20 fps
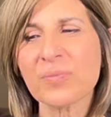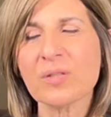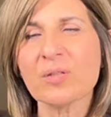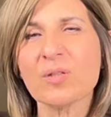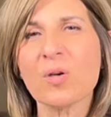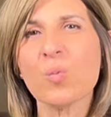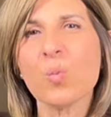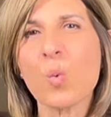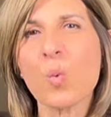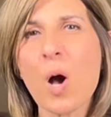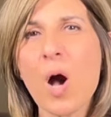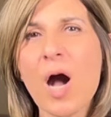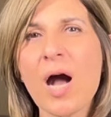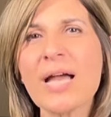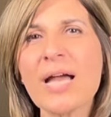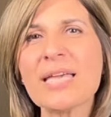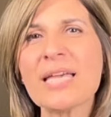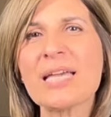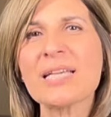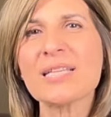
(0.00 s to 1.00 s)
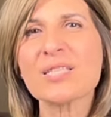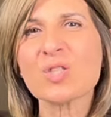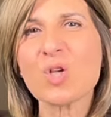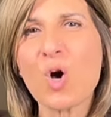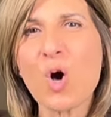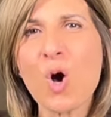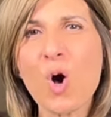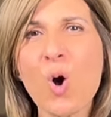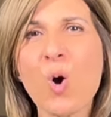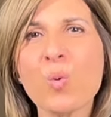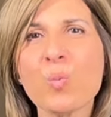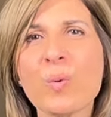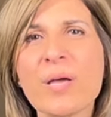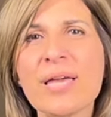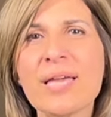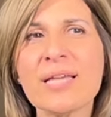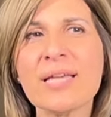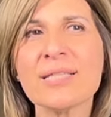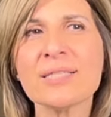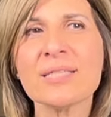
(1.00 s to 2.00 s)
the why is
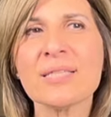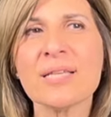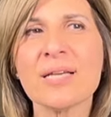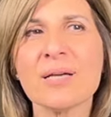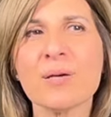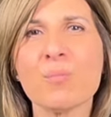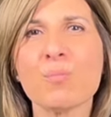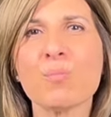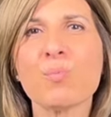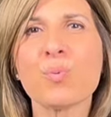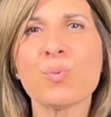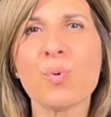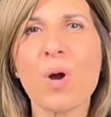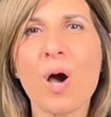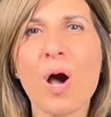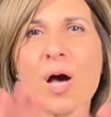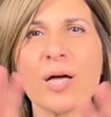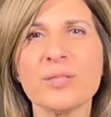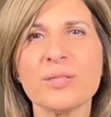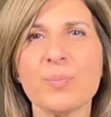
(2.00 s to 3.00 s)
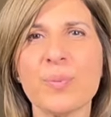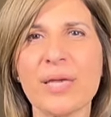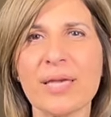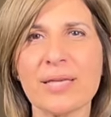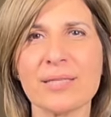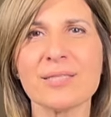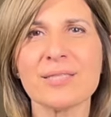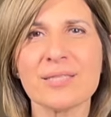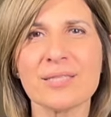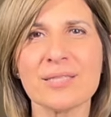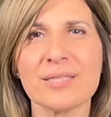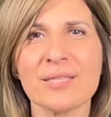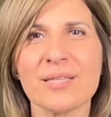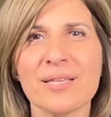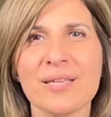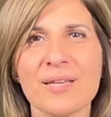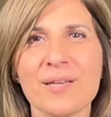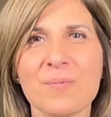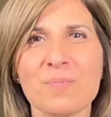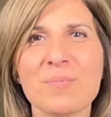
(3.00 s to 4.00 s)
always broad-based,
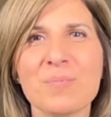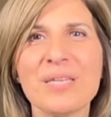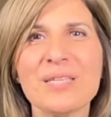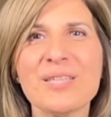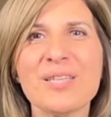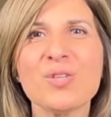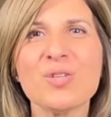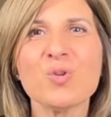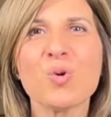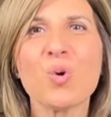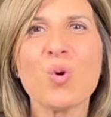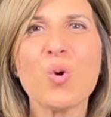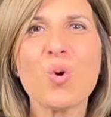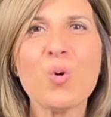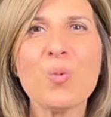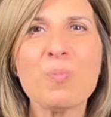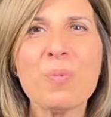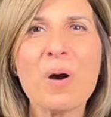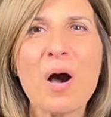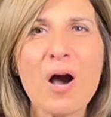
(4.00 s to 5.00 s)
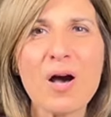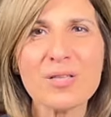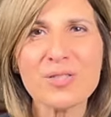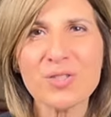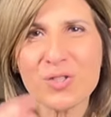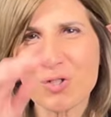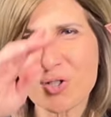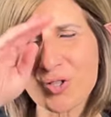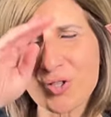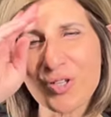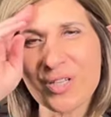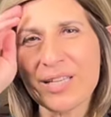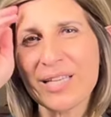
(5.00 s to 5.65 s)
meaning your whole posture